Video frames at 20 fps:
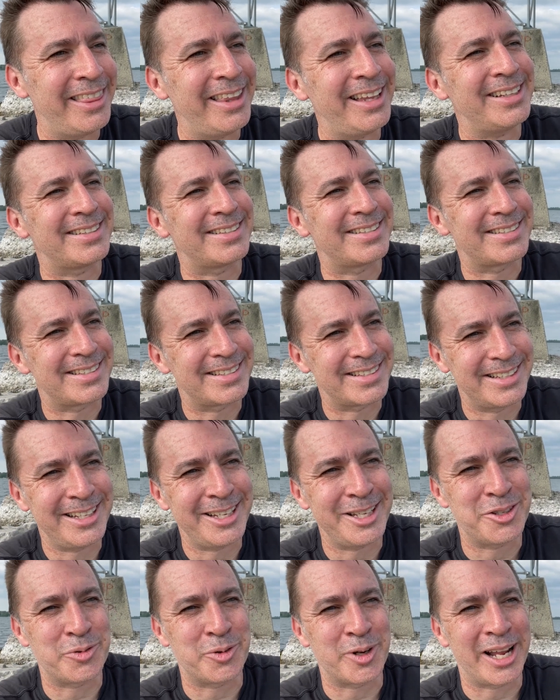This
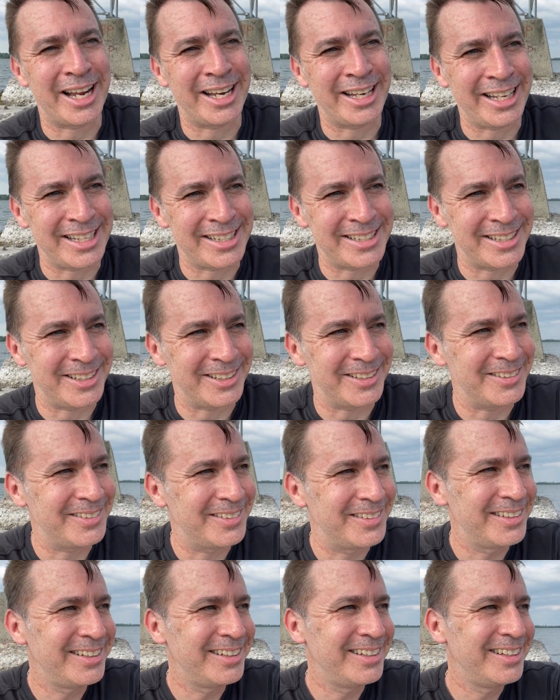is what I need to
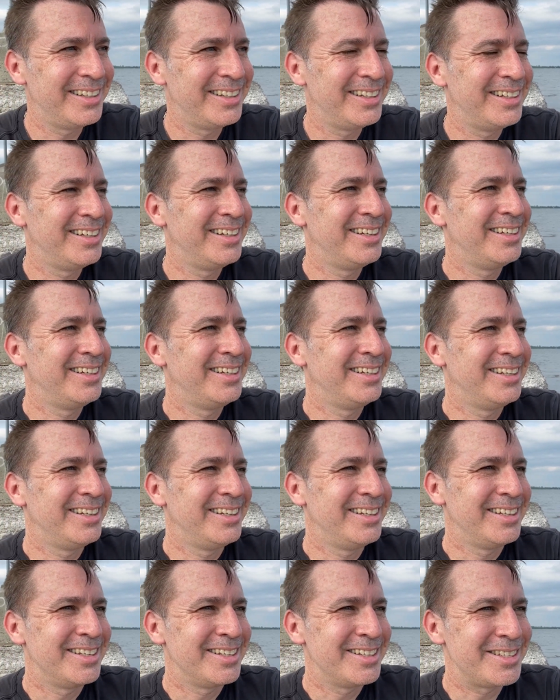
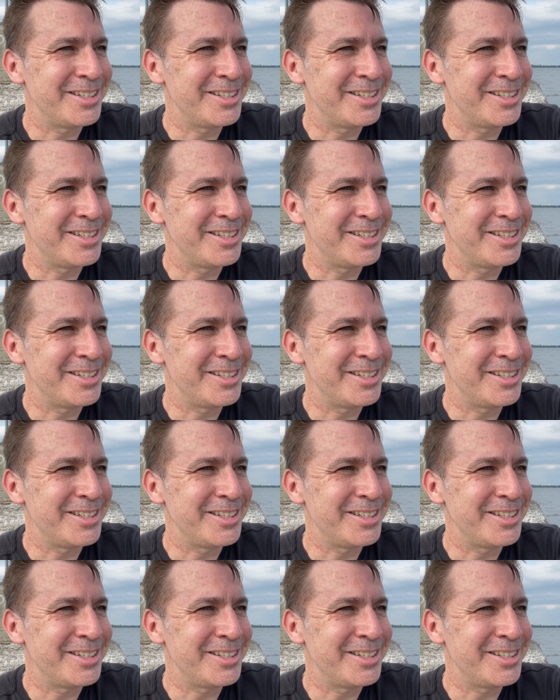do.